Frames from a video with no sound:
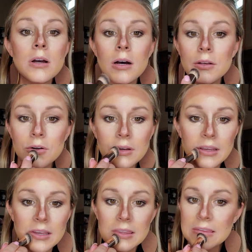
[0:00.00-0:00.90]

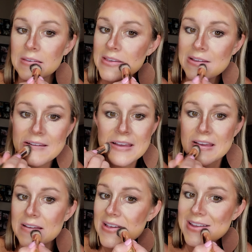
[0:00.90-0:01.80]
Underneath
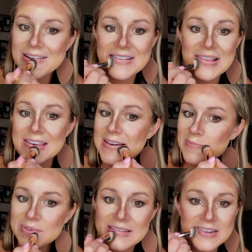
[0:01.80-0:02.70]
your
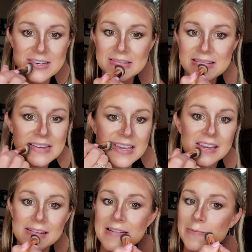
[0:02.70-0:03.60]
lips, you're just going to kind
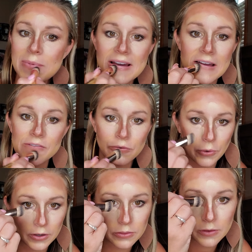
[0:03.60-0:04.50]
of go back and
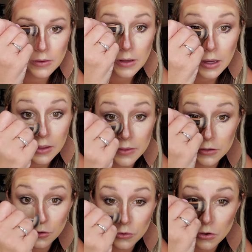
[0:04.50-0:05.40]
forth. And then
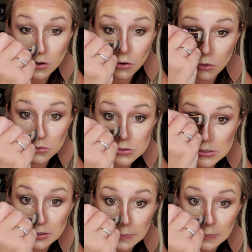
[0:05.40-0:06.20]
your nose,